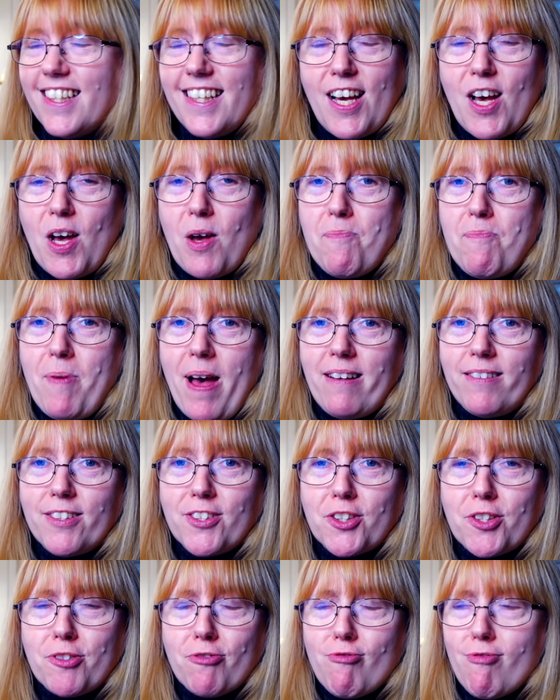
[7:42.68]
Her
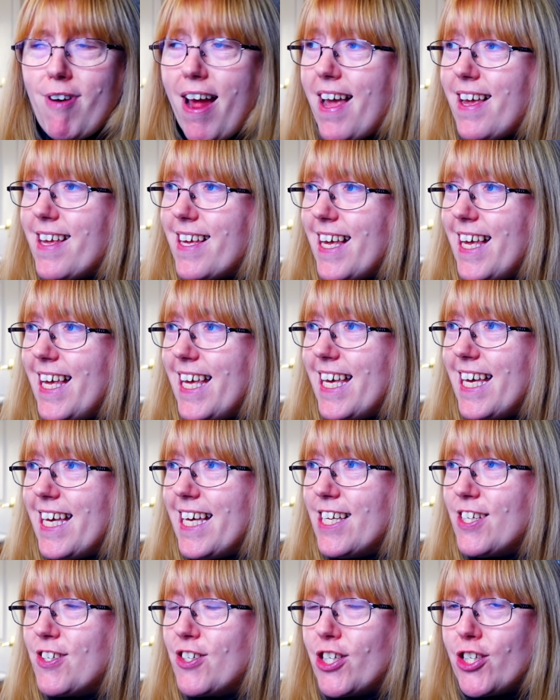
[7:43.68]
belt's great
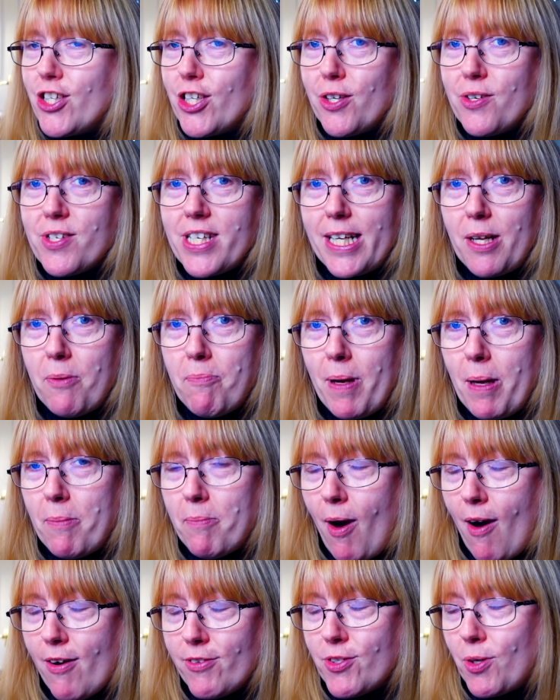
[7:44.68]
here. She's using a bit
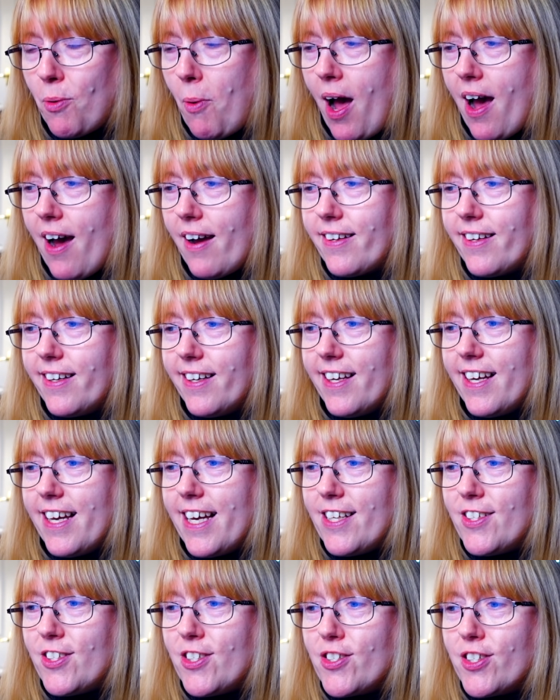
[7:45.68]
more twang,
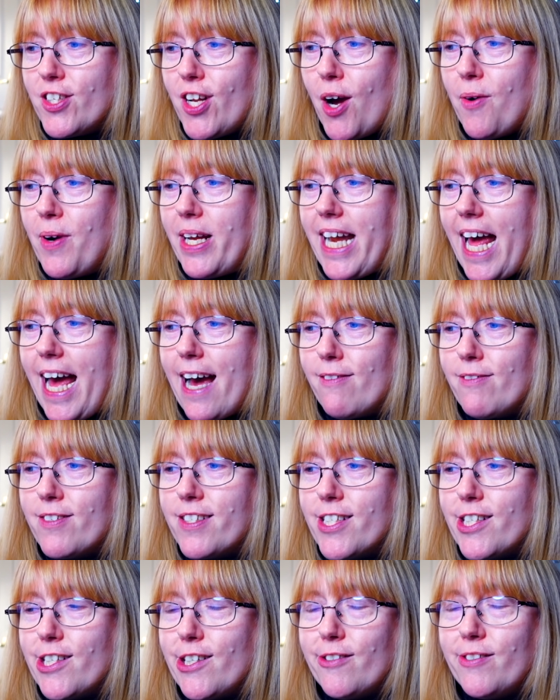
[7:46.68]
and she's knowing how
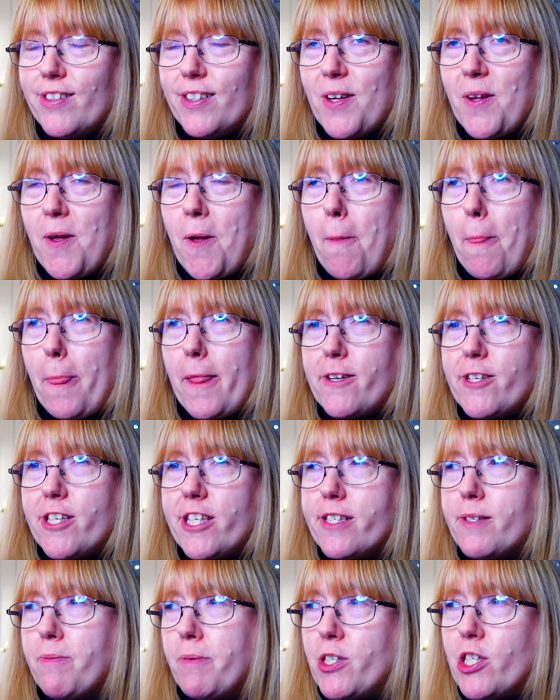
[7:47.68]
to,
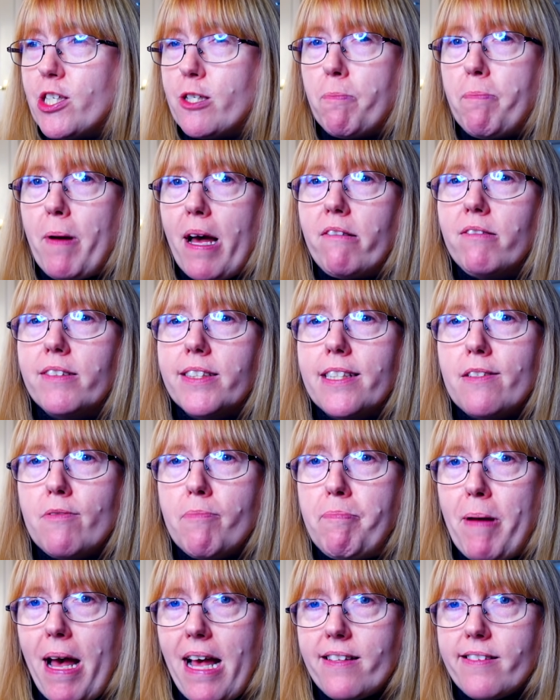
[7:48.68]
she's belting
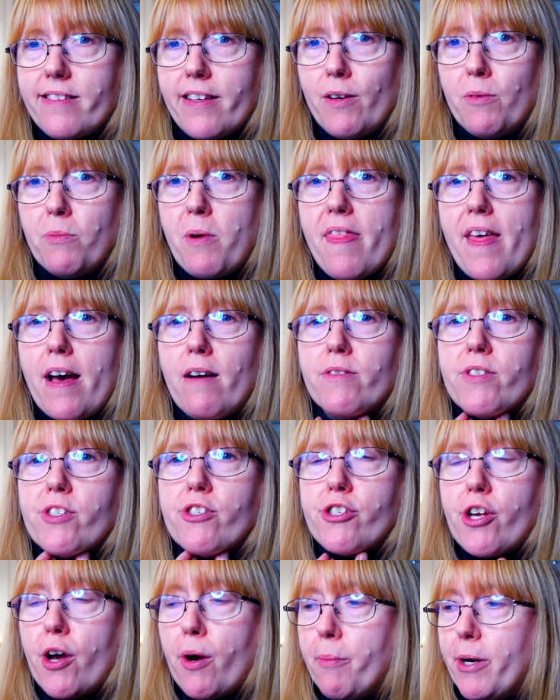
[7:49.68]
better without
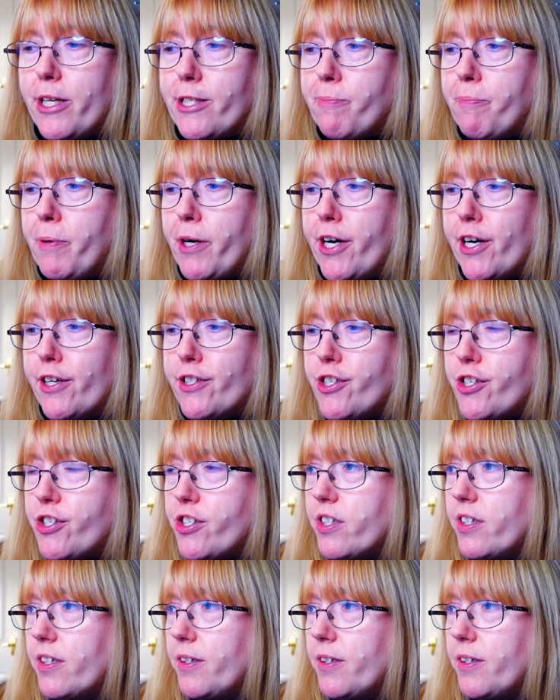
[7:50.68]
so much push.